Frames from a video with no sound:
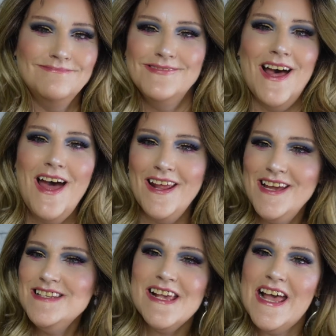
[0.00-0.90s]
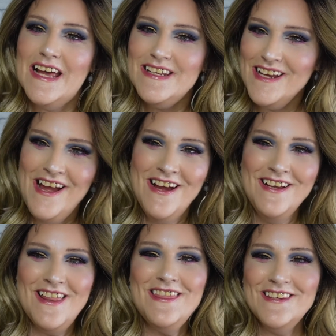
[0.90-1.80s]
That is it.
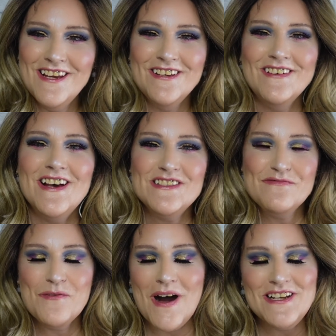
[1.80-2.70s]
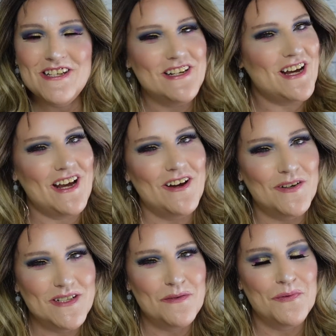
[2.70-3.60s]
Thank you guys for watching. I
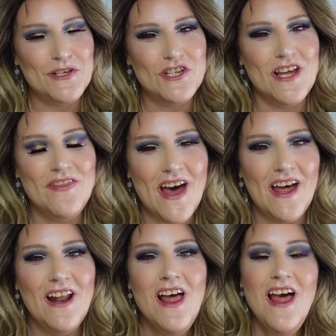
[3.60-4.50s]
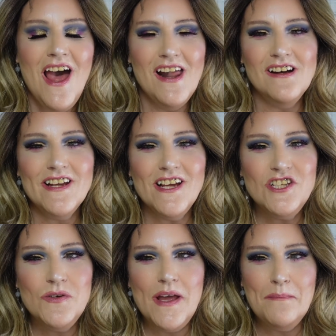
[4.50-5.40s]
always appreciate that. And I'll
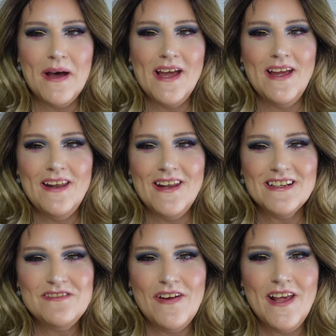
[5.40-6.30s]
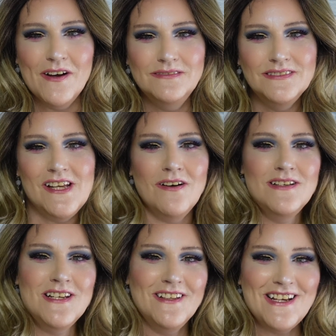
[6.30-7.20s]
catch you in my next video. So
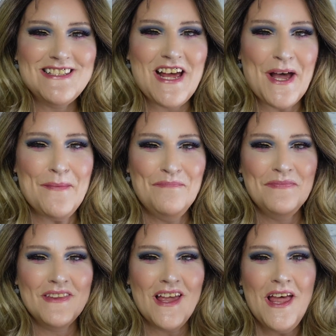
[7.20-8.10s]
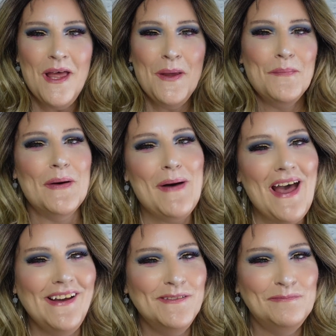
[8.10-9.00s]
till next time, bye-bye.